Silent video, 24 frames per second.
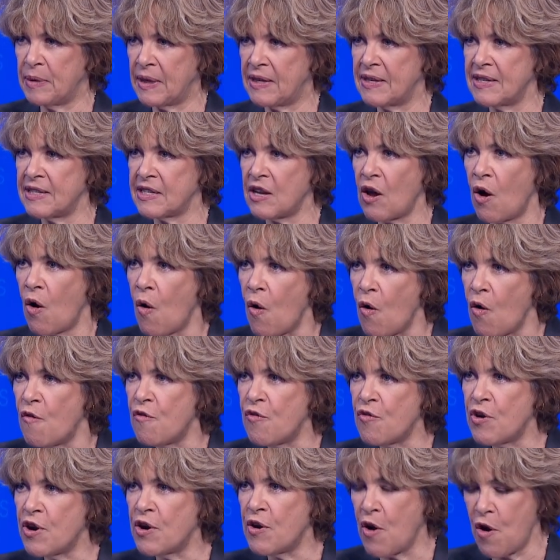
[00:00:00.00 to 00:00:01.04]
Because
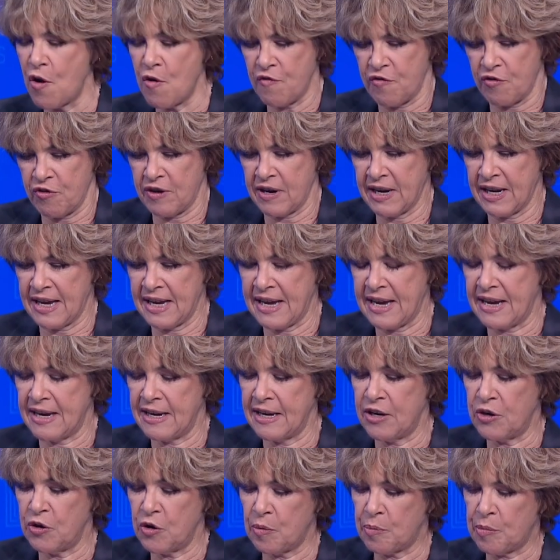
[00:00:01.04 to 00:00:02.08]
over and over again
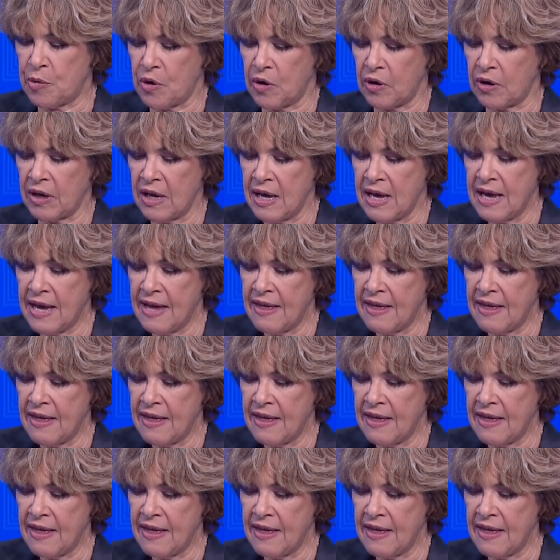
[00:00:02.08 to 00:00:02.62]
in your book,